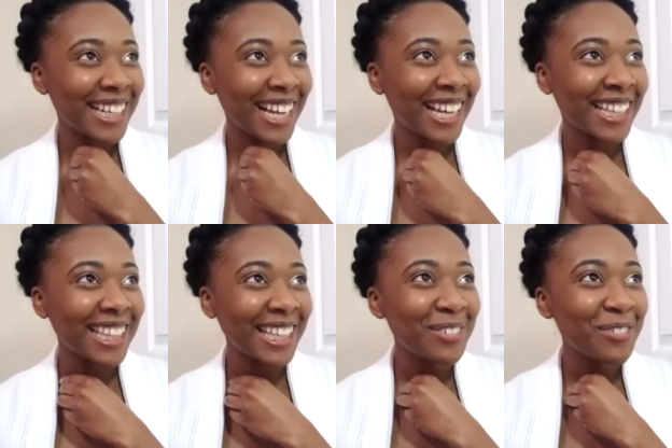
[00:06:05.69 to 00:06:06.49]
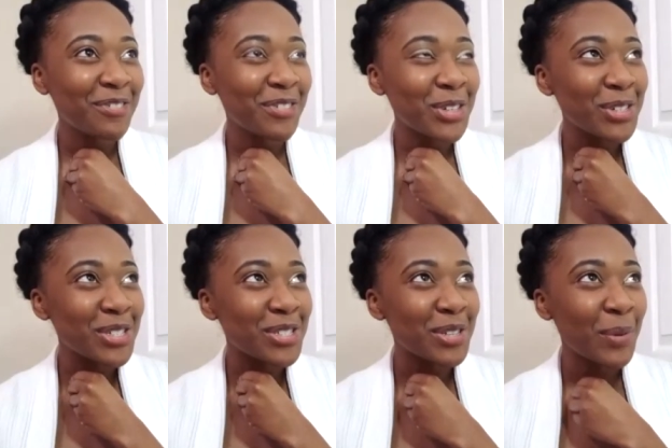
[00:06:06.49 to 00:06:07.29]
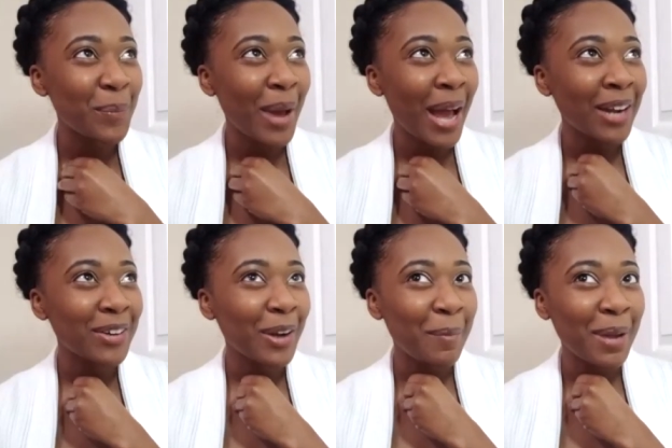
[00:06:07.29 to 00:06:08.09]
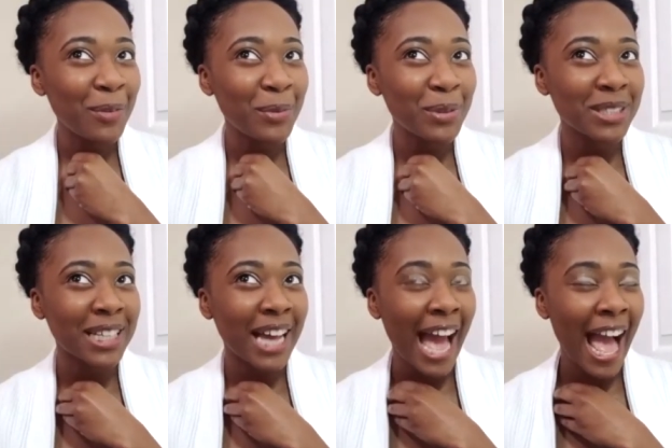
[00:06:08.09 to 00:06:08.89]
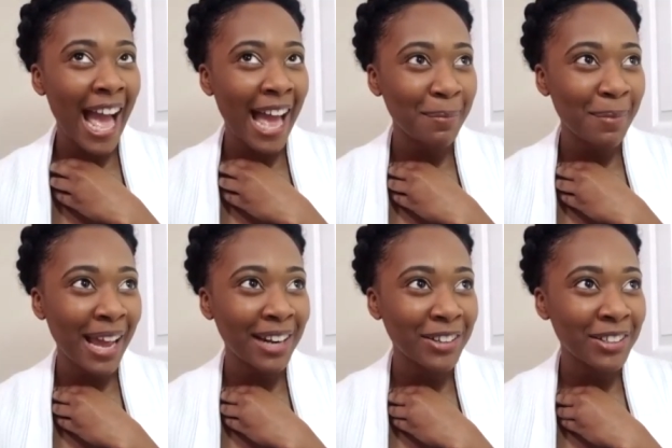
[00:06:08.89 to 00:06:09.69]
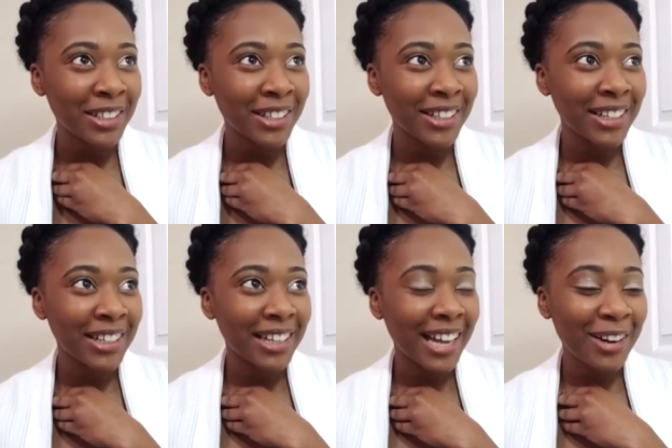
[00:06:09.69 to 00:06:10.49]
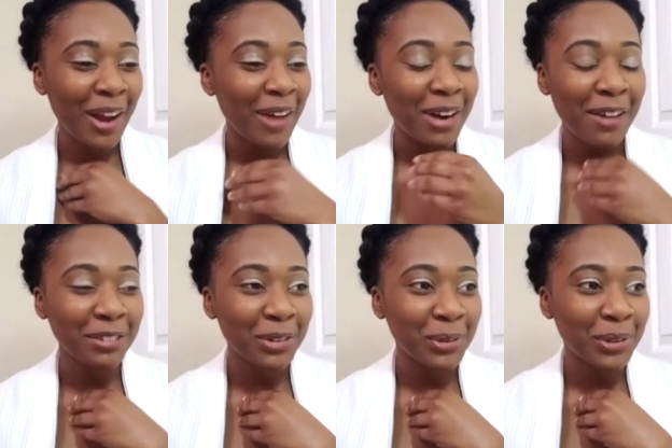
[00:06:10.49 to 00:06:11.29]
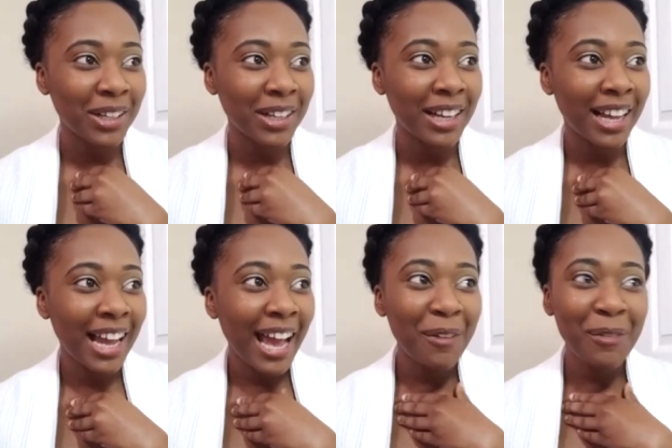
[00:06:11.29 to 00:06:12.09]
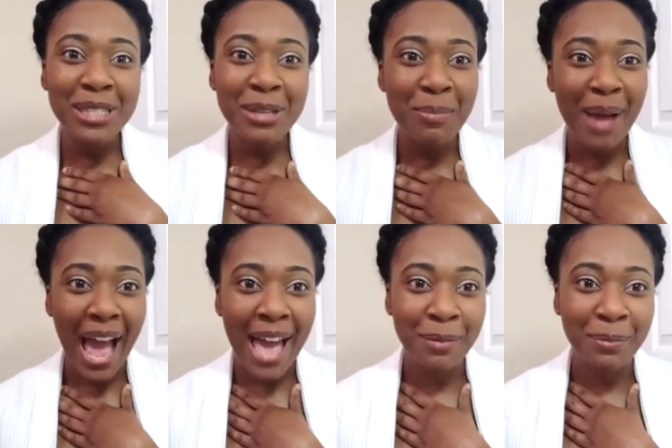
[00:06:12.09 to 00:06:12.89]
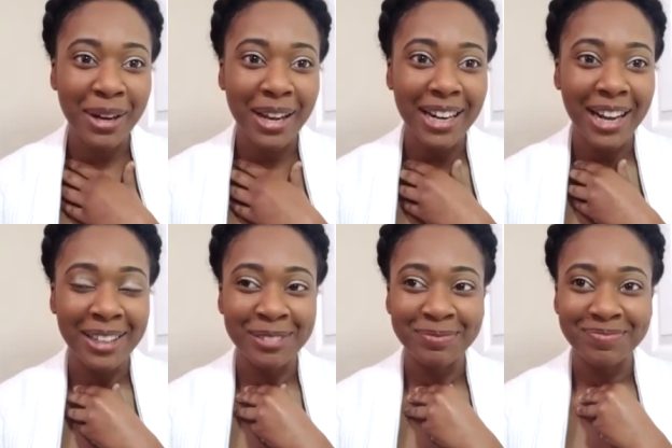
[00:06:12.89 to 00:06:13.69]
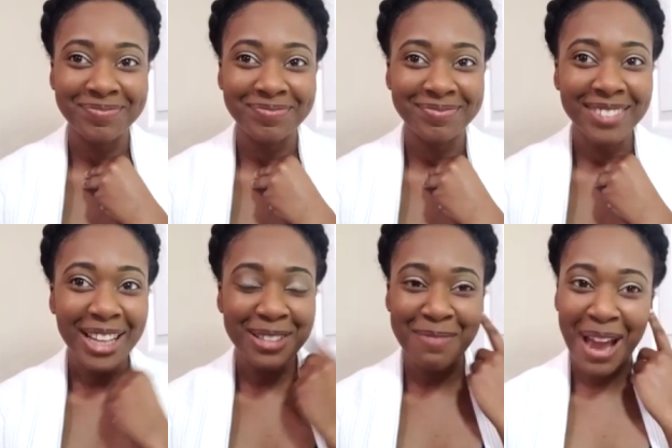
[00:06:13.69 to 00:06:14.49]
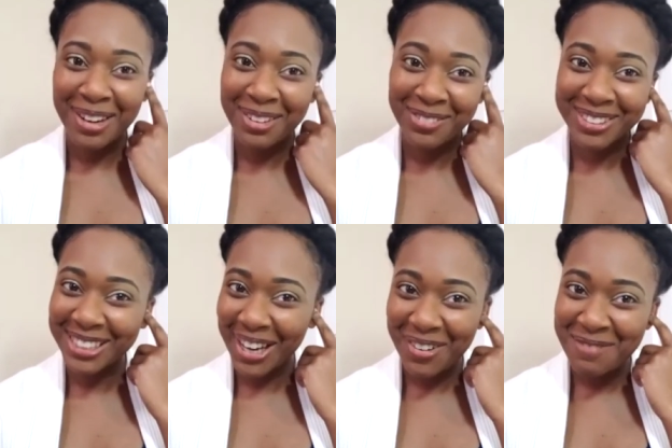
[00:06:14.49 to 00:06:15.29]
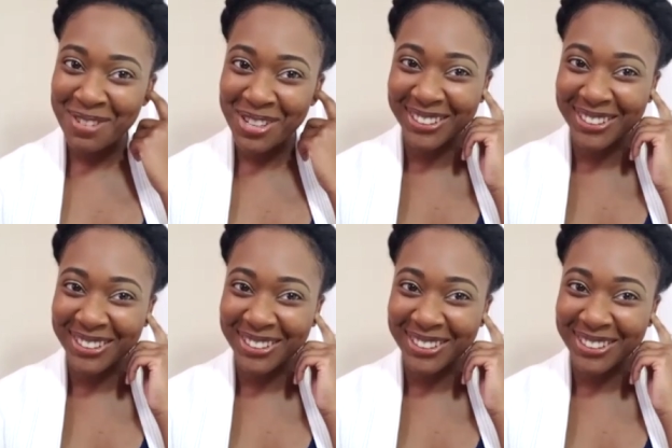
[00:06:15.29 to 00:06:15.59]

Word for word: I think the first pattern I made was a hat pattern. I don't know, I would have to go look. It wasn't bad, but um the pattern was terrible.